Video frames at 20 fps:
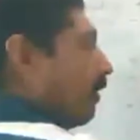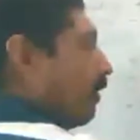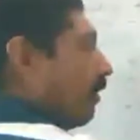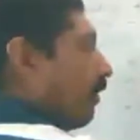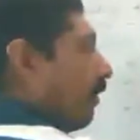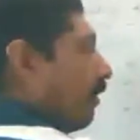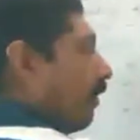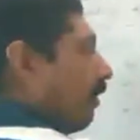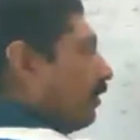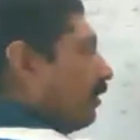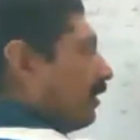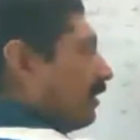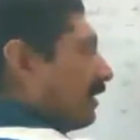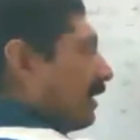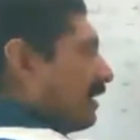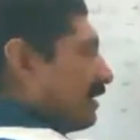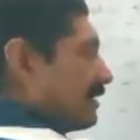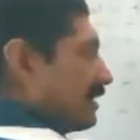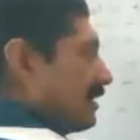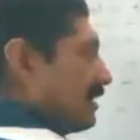all the
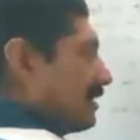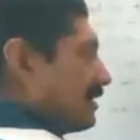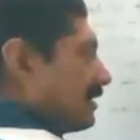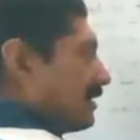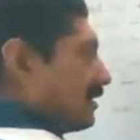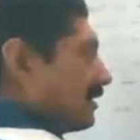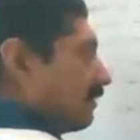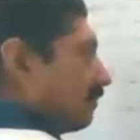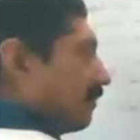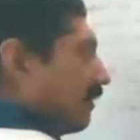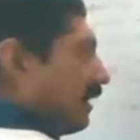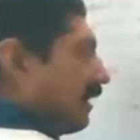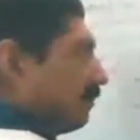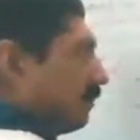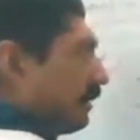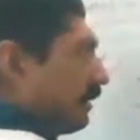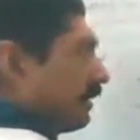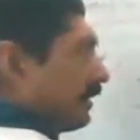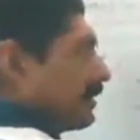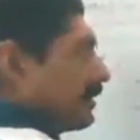classes, the
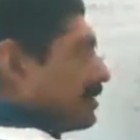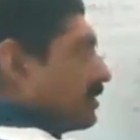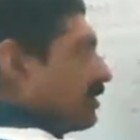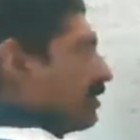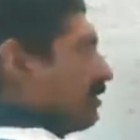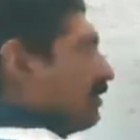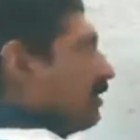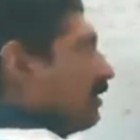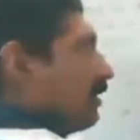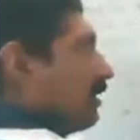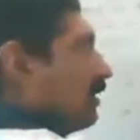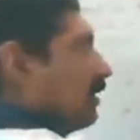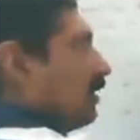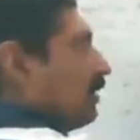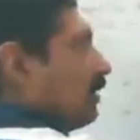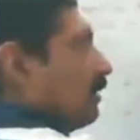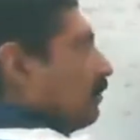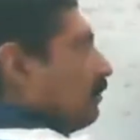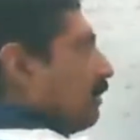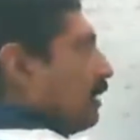plantation
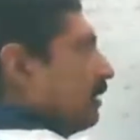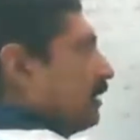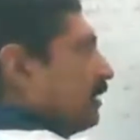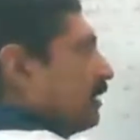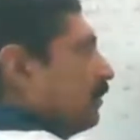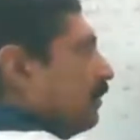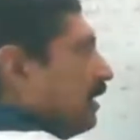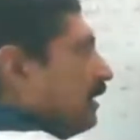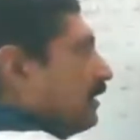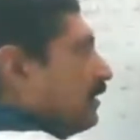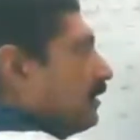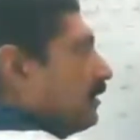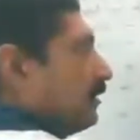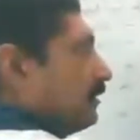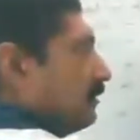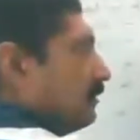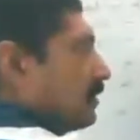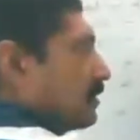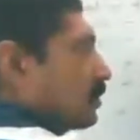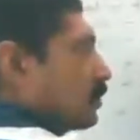planted by
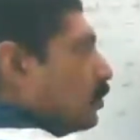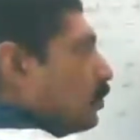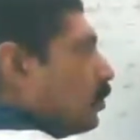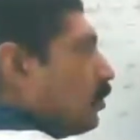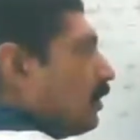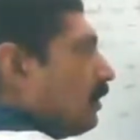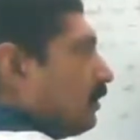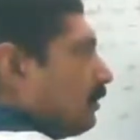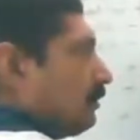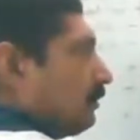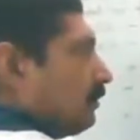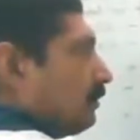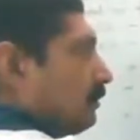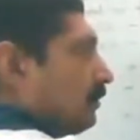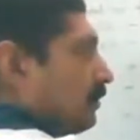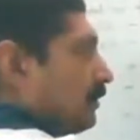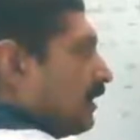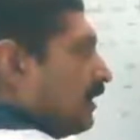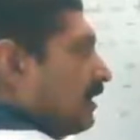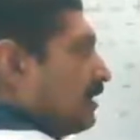the school,
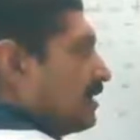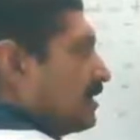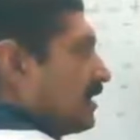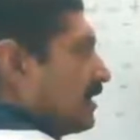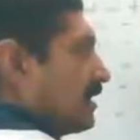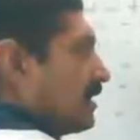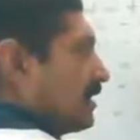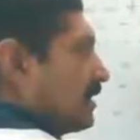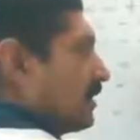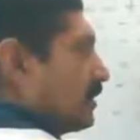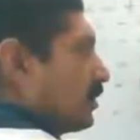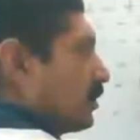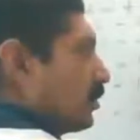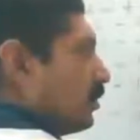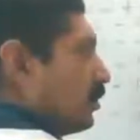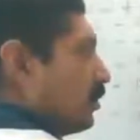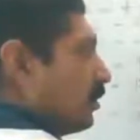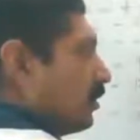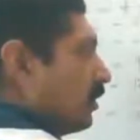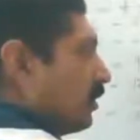that is 6
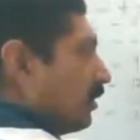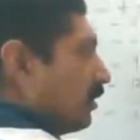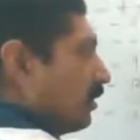into